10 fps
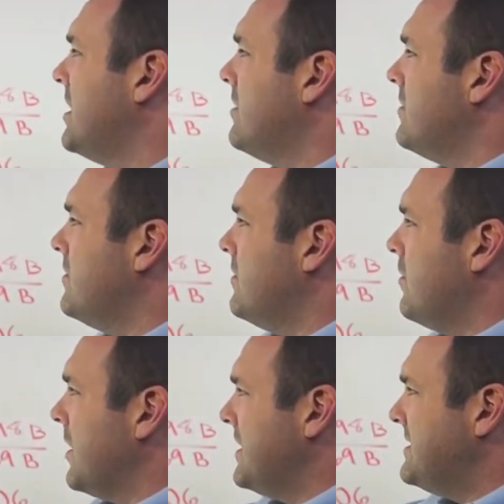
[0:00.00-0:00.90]
Um, so
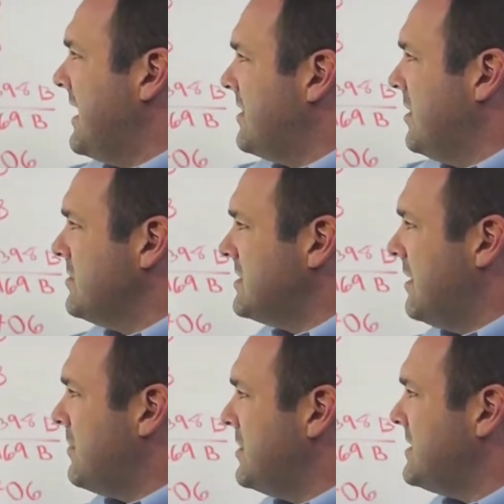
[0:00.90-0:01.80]
we're going to take those
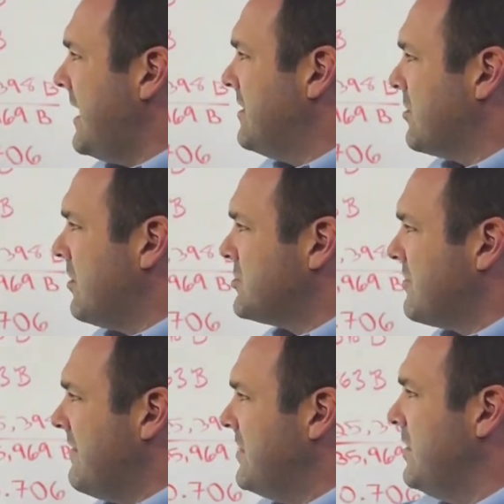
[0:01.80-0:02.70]
numbers and the gross
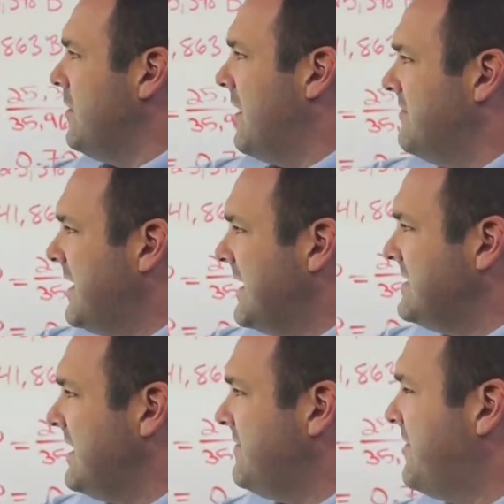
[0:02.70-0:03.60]
revenue of
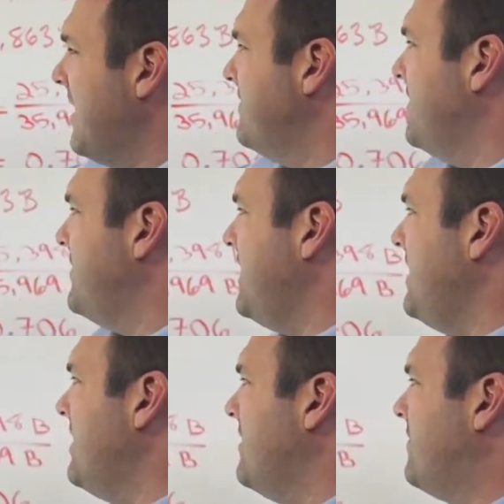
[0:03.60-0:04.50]
nineteen thousand five hundred
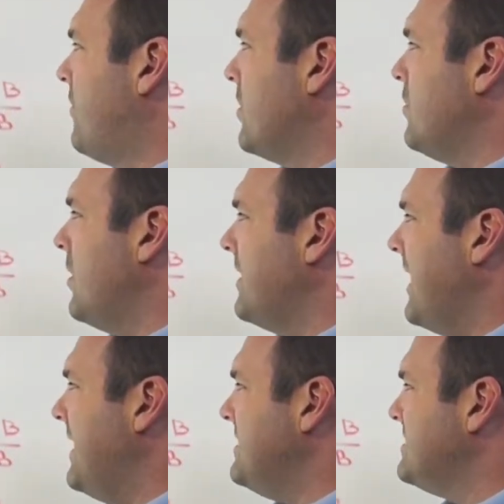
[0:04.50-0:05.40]
fifteen dollars and forty-one
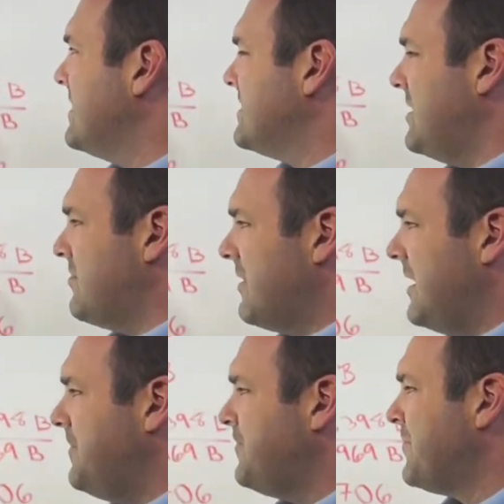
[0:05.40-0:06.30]
thousand eight hundred
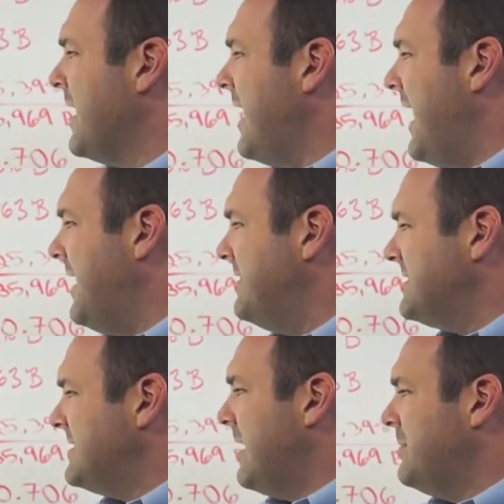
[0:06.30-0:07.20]
sixty-three dollars, and
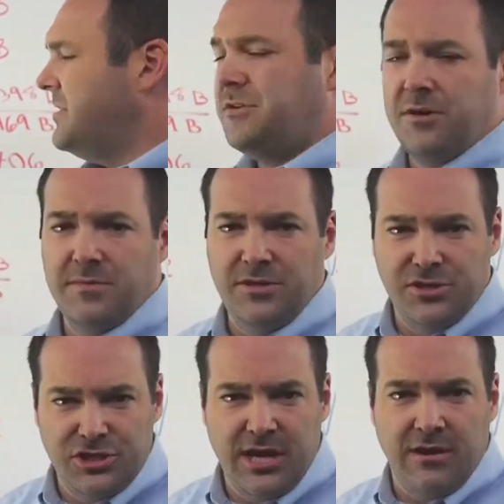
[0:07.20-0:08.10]
this is how we determine your
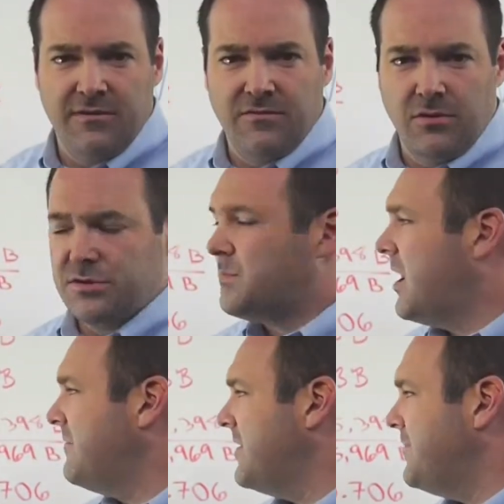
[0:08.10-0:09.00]
share of gross
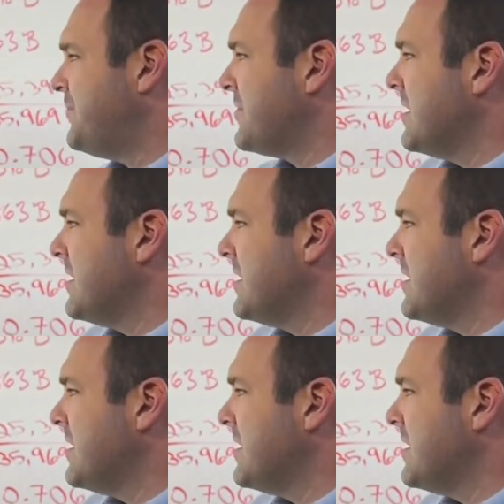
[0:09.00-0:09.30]
profit.